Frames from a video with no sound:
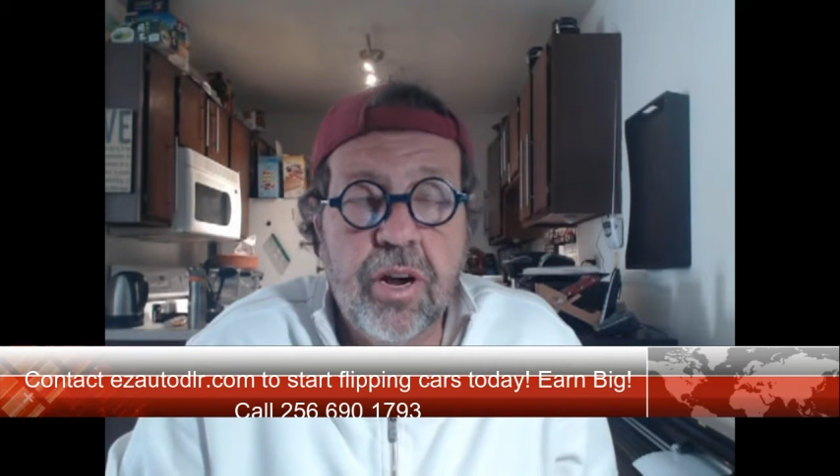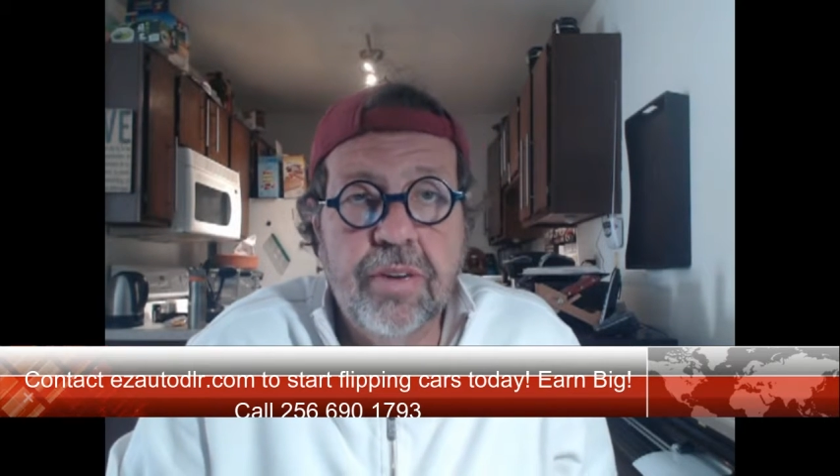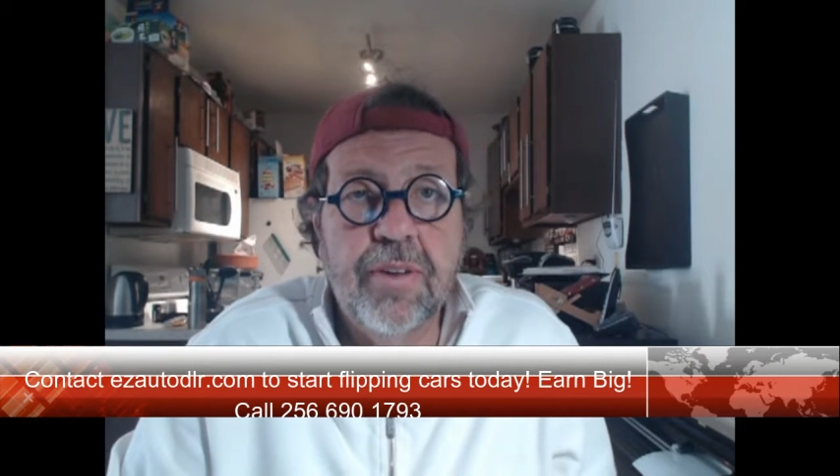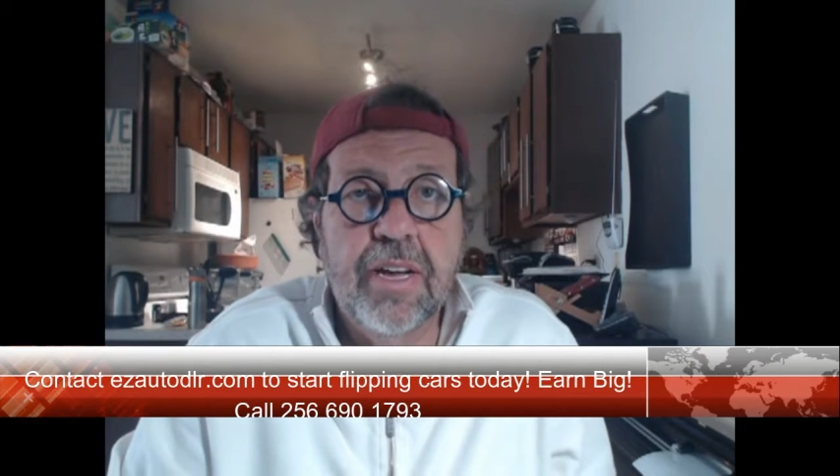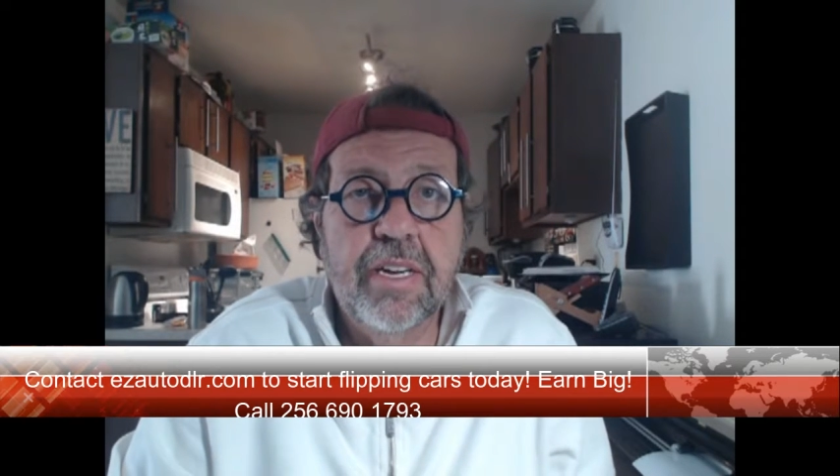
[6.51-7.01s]
try
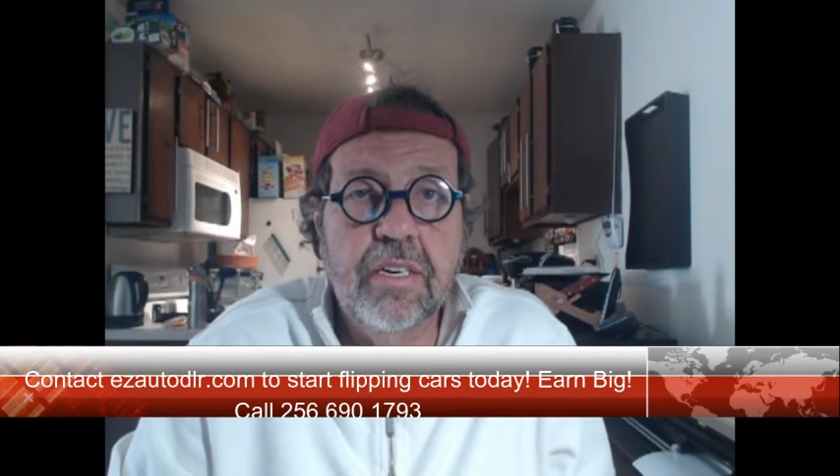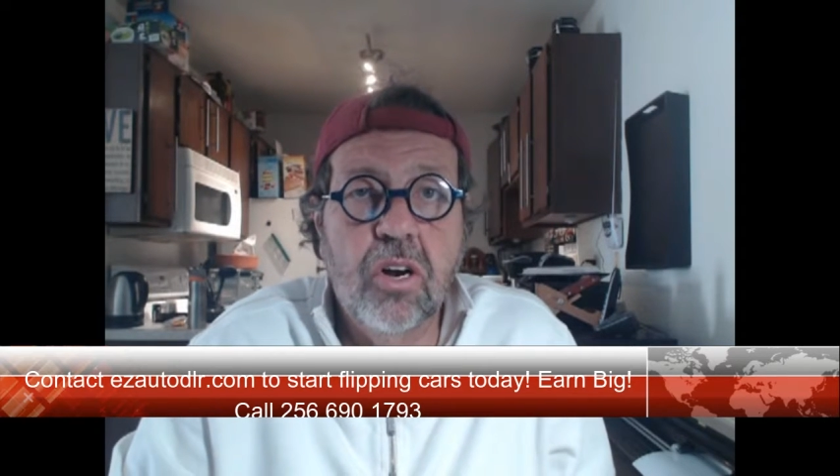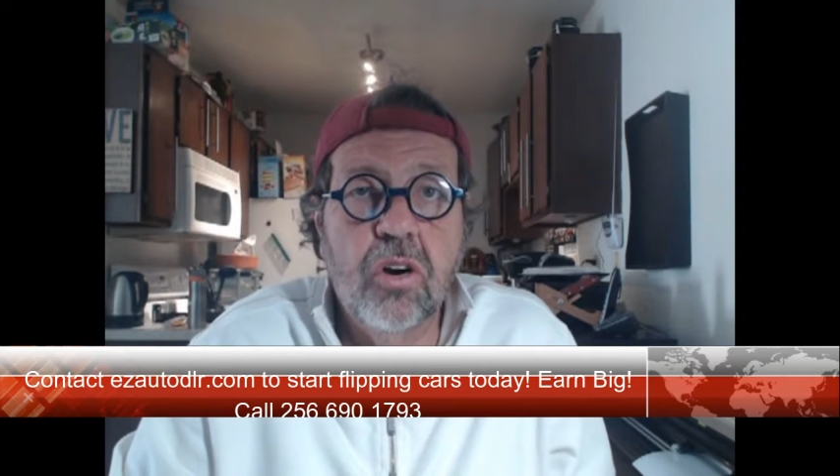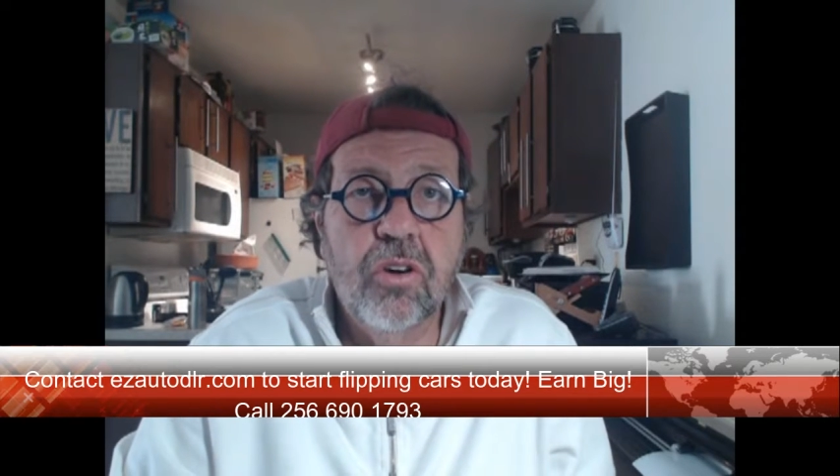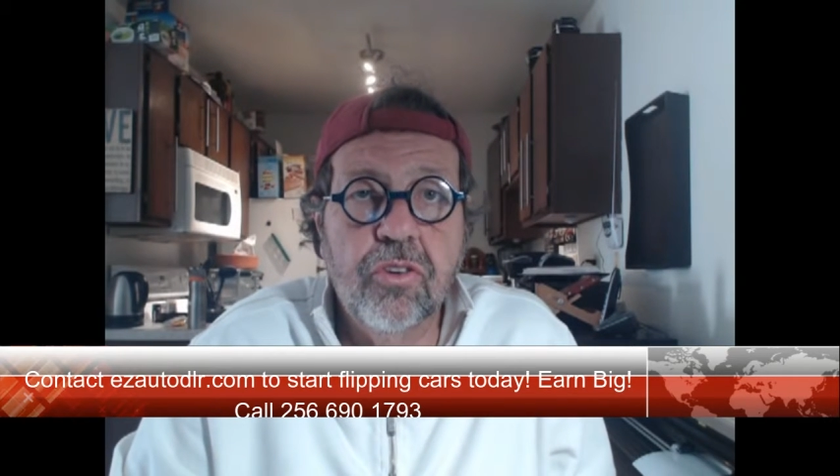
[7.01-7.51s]
to find
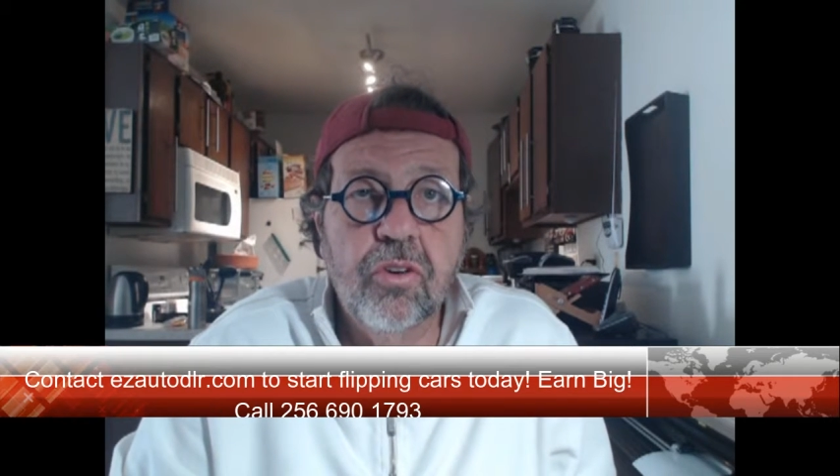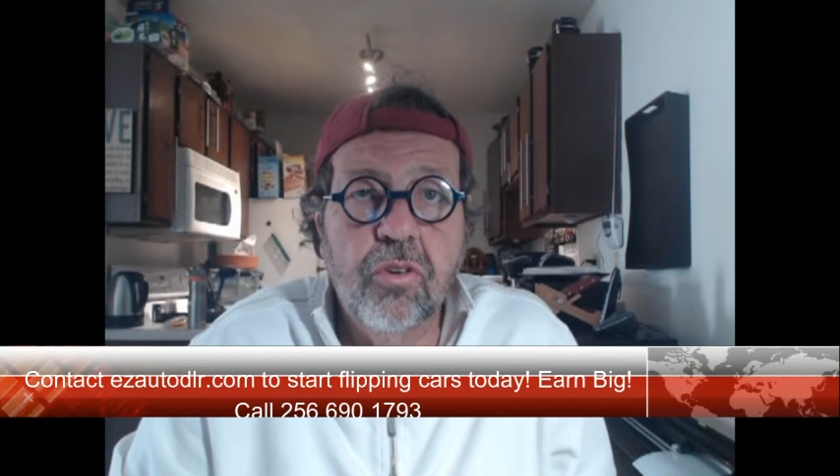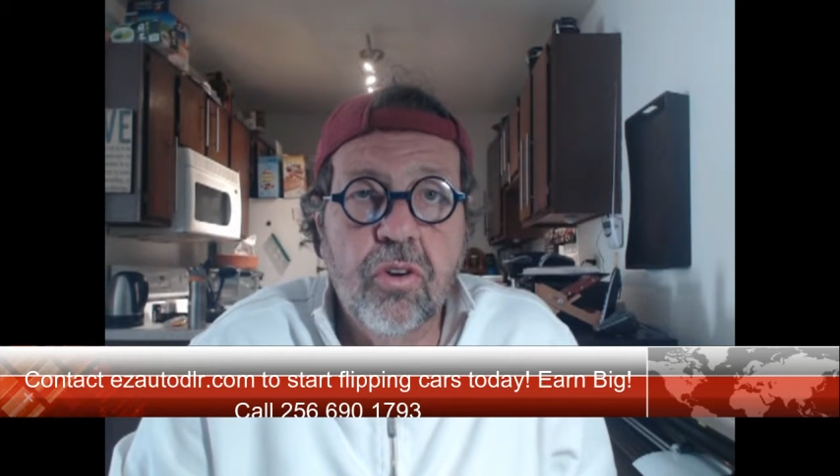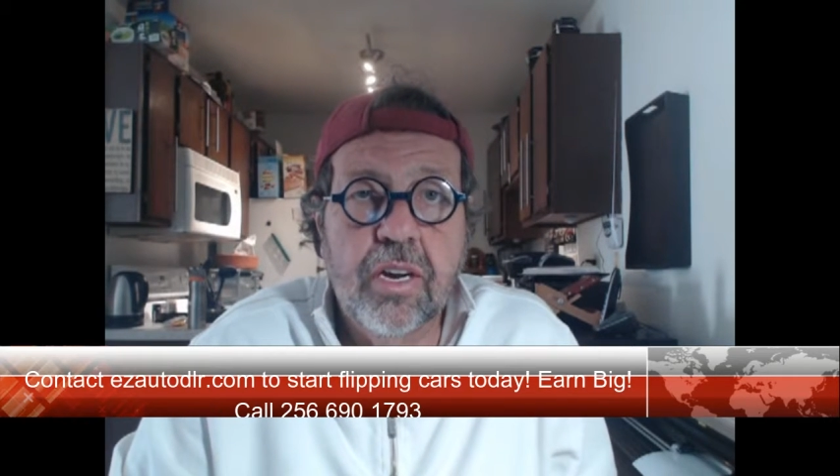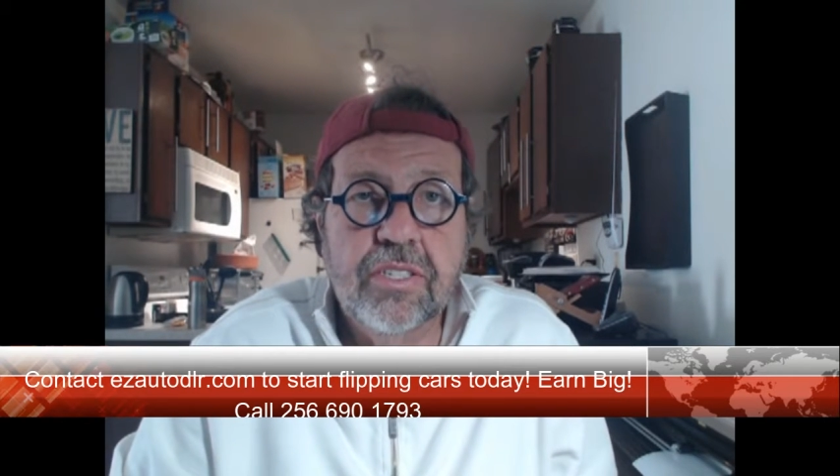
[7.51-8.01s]
cars
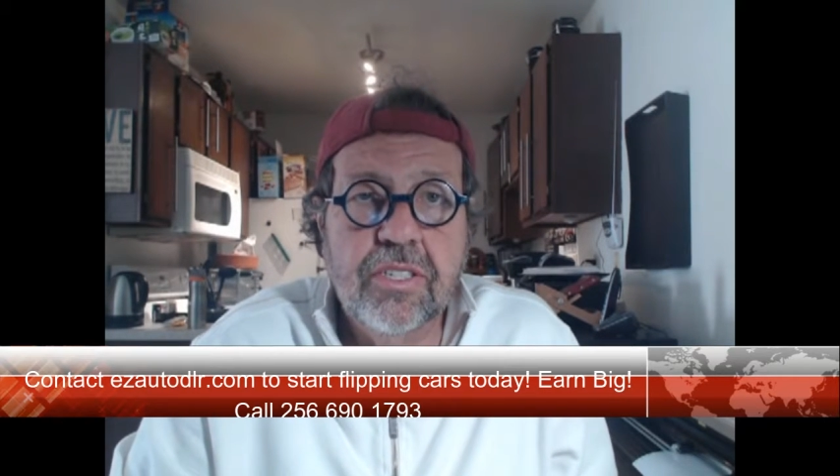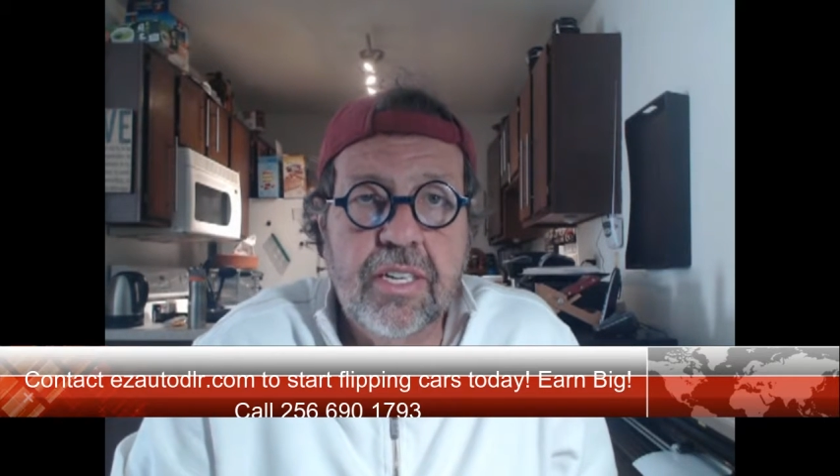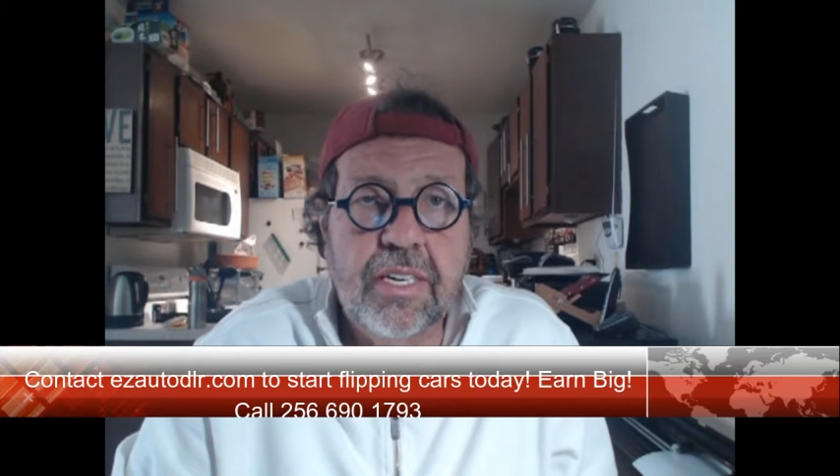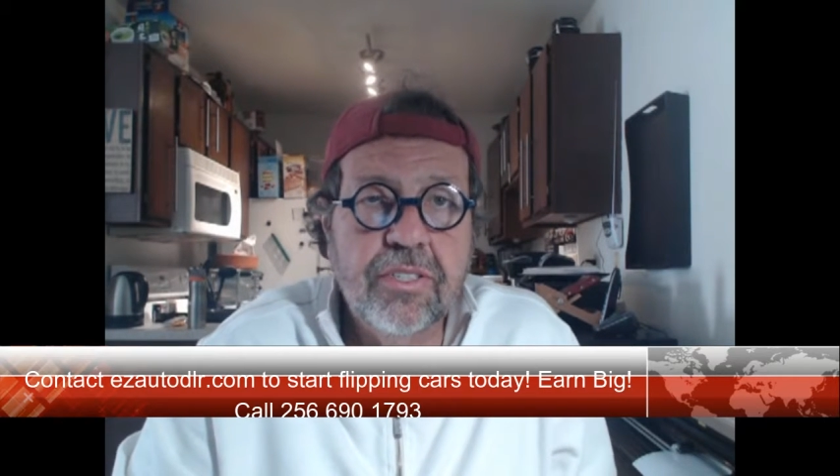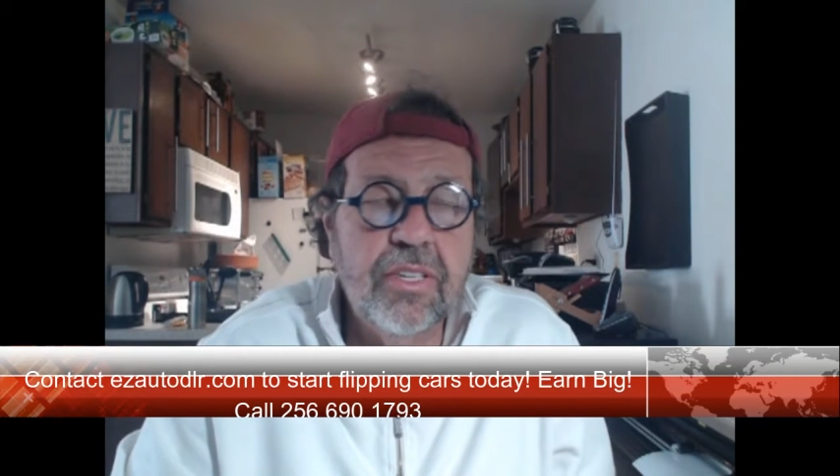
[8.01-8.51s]
on
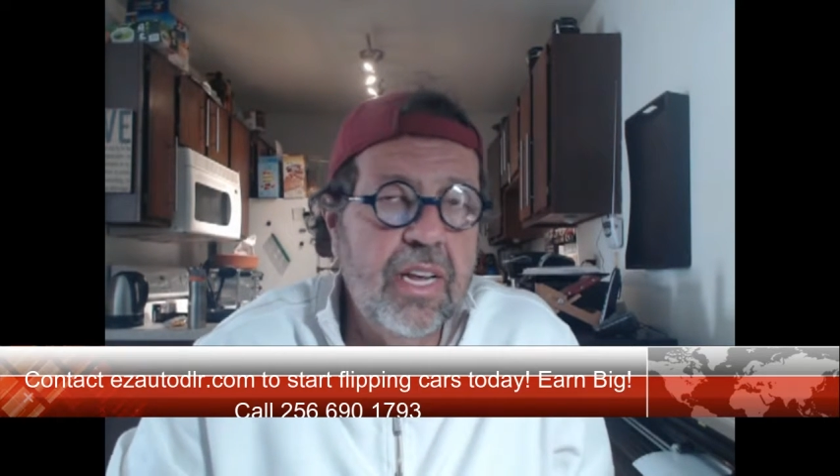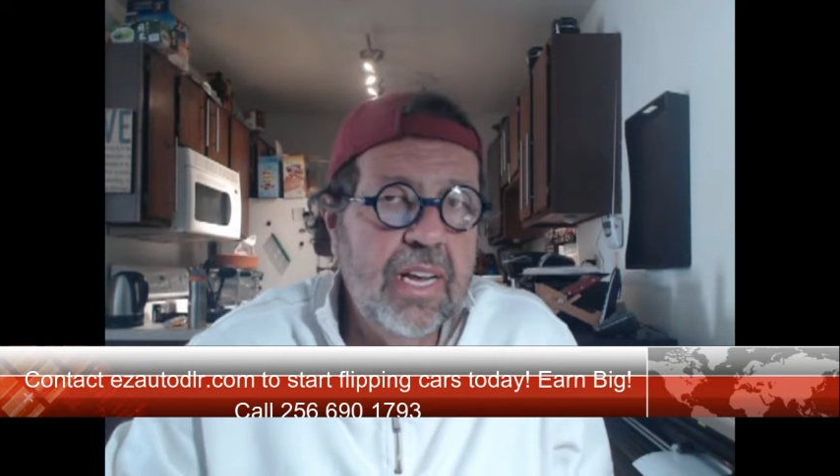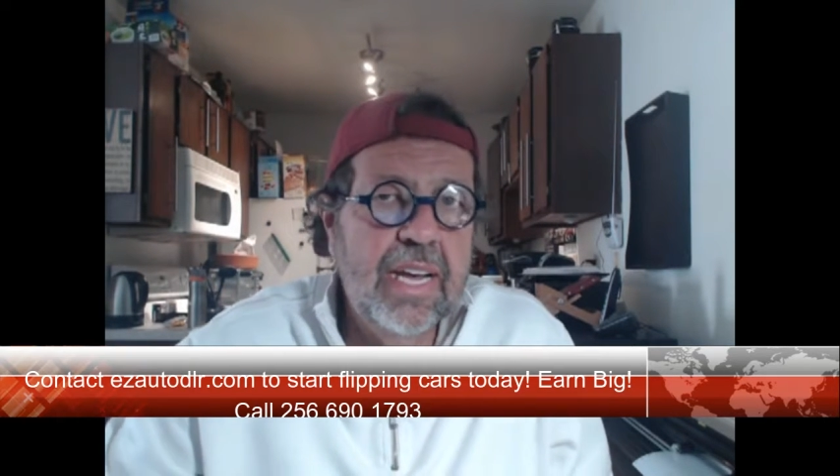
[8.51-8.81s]
Craigslist